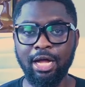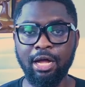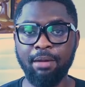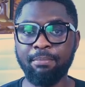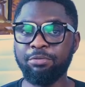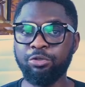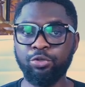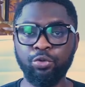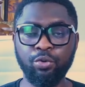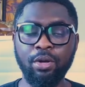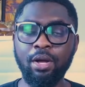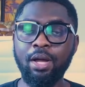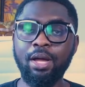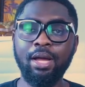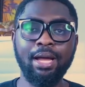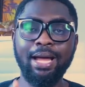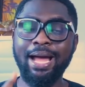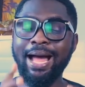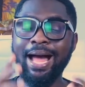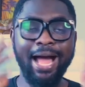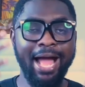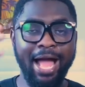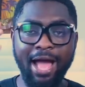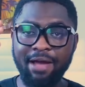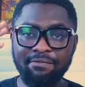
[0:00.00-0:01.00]
So
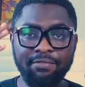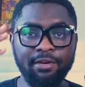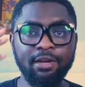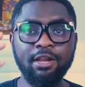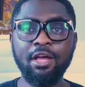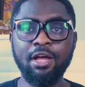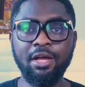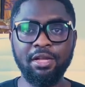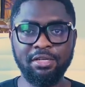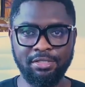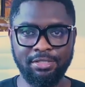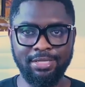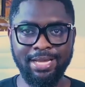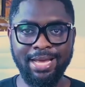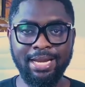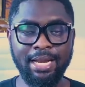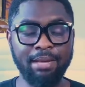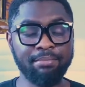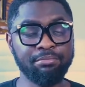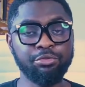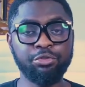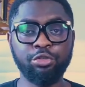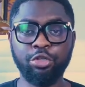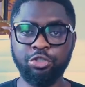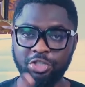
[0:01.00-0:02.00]
I have learned, and
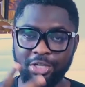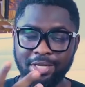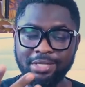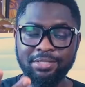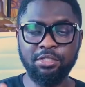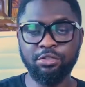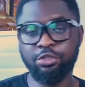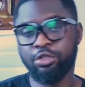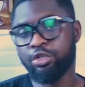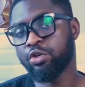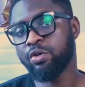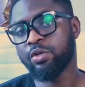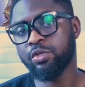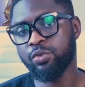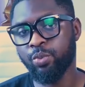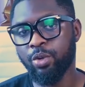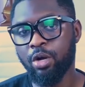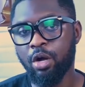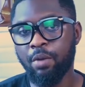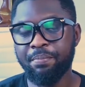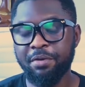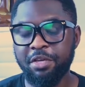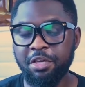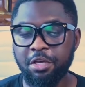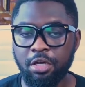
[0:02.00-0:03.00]
I'm suggesting to you as
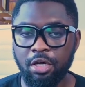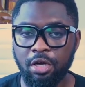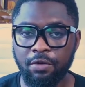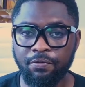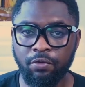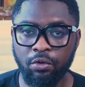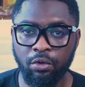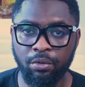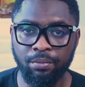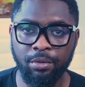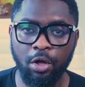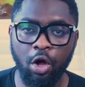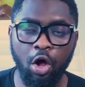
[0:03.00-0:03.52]
well, be careful.